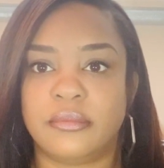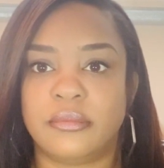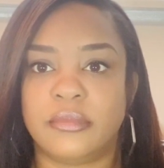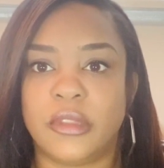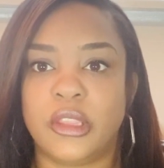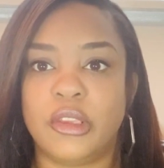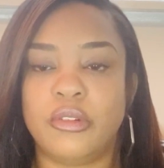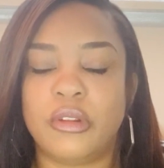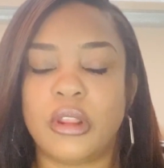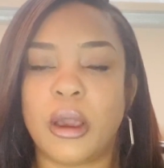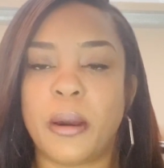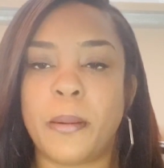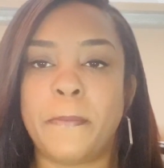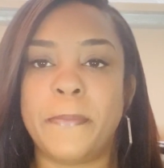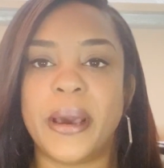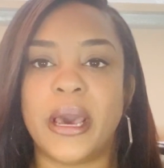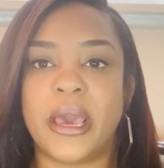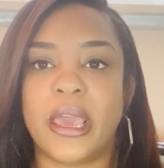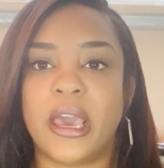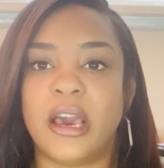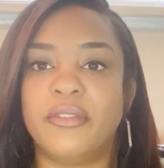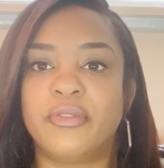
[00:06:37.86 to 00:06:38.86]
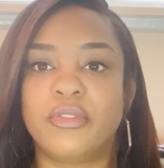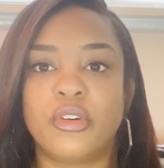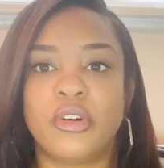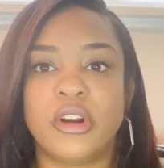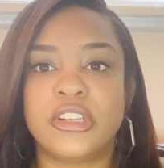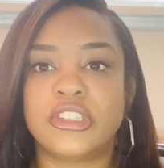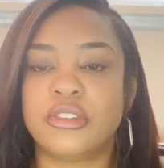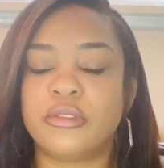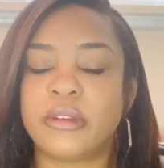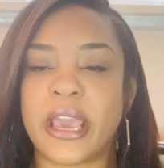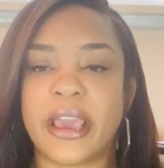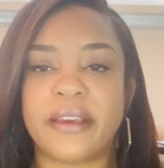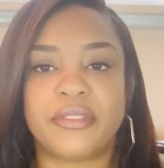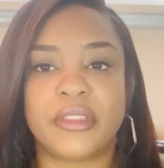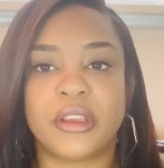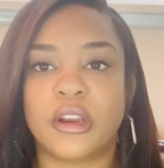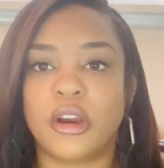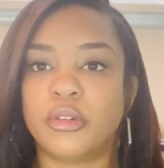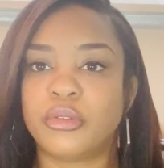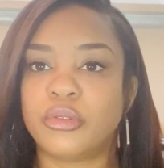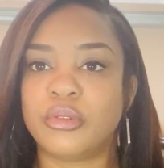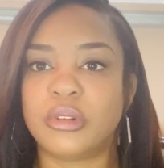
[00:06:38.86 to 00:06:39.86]
But of course you have to
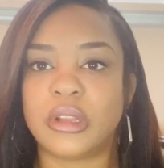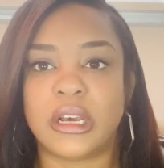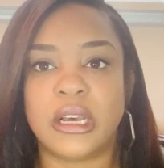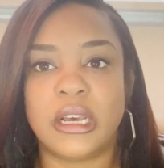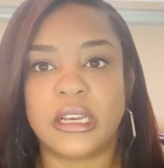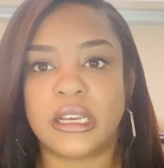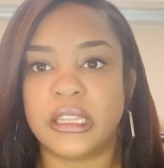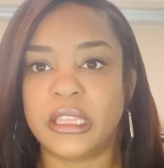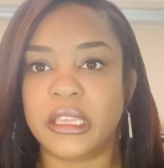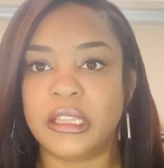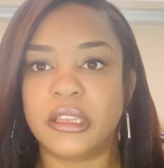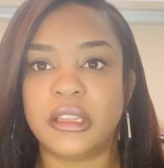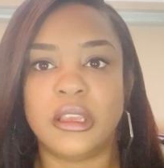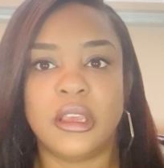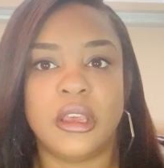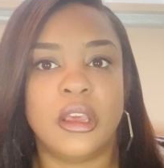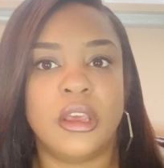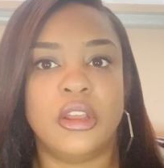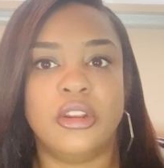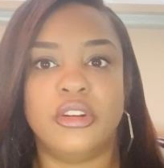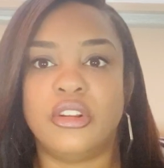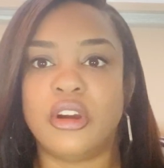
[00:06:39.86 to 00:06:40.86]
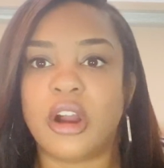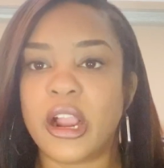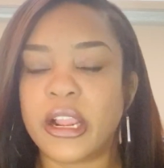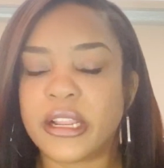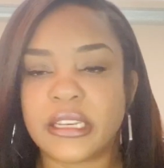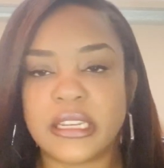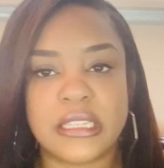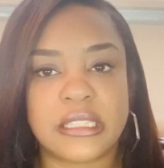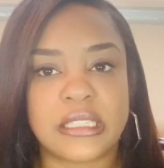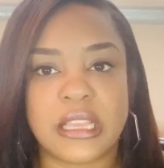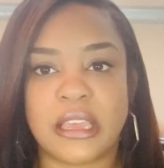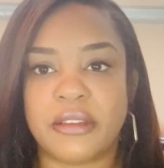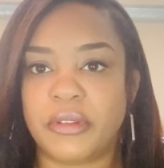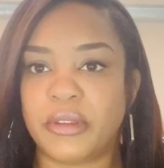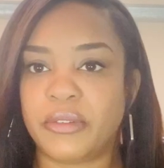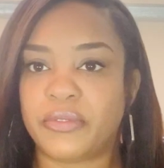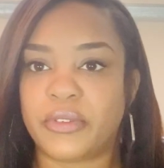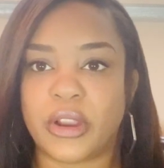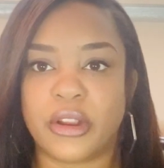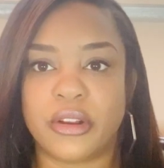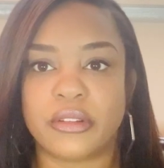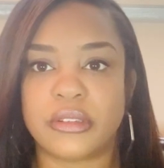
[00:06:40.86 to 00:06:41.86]
go through the ugly darkness of
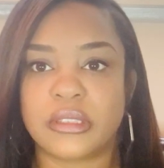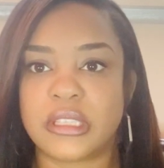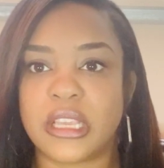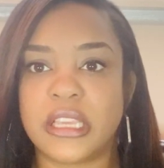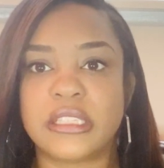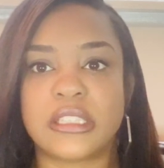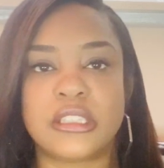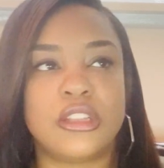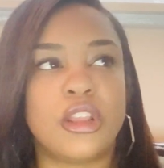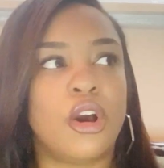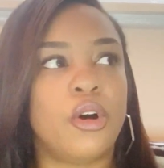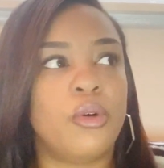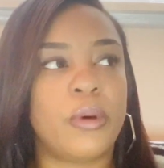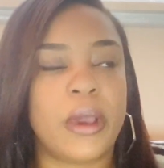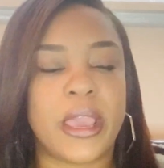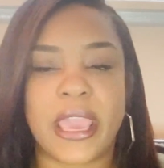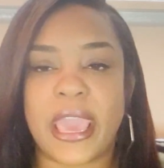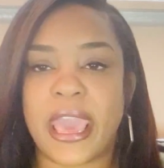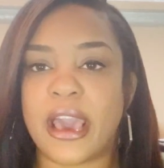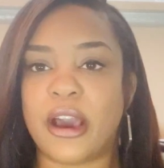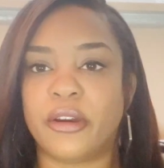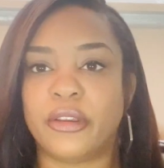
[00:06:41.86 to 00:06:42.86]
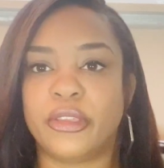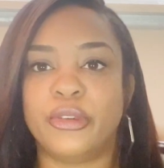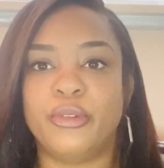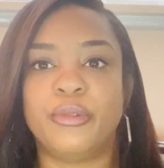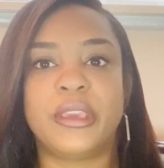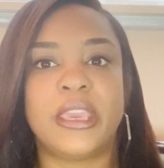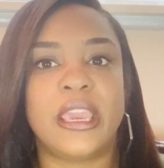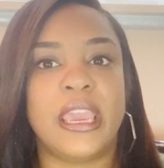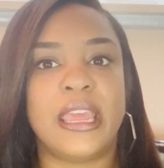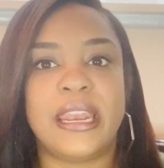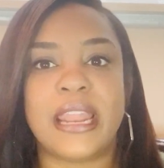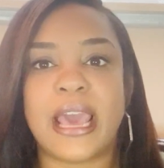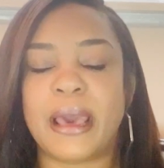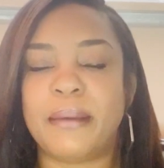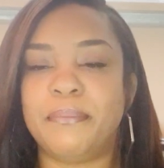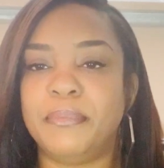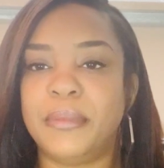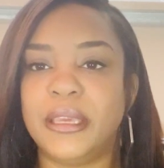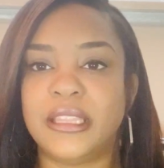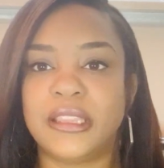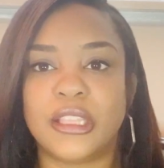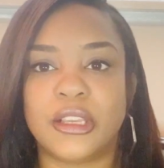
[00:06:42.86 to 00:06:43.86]
it first. It's no way out. You
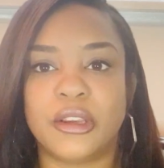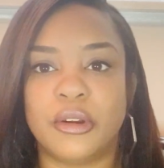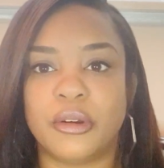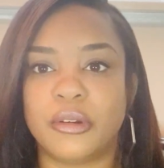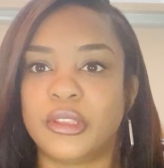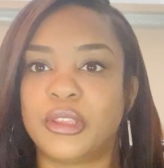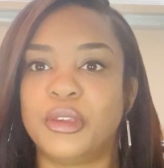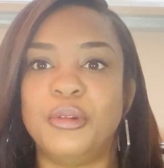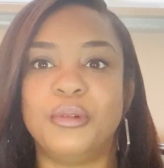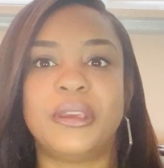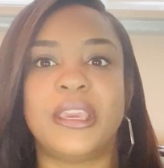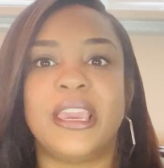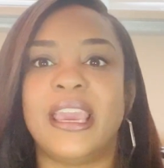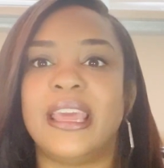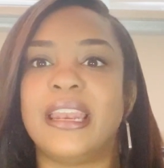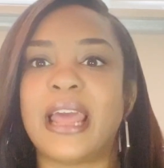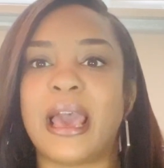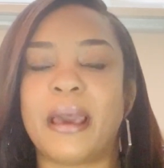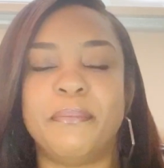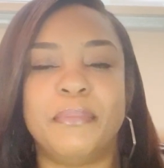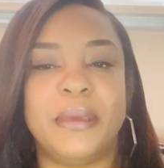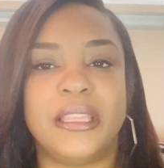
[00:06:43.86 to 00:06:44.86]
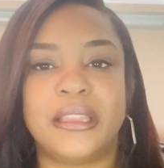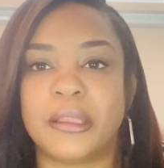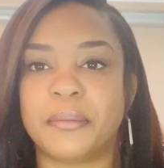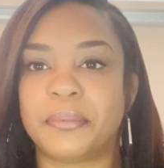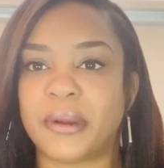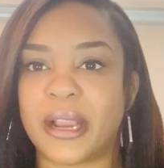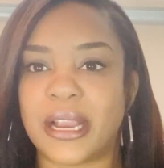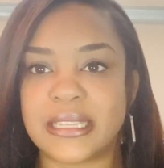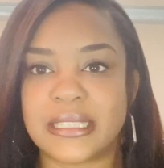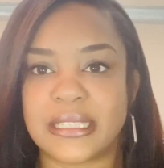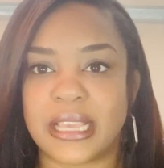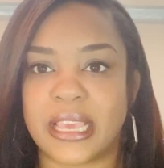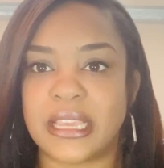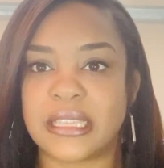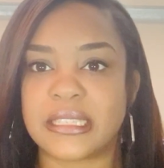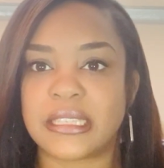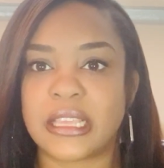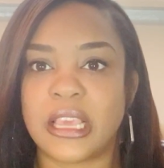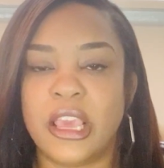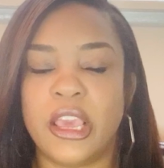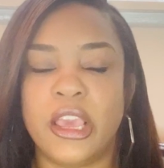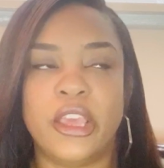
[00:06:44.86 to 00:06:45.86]
cannot beat the
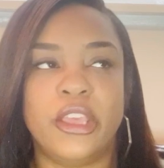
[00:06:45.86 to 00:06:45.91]
process.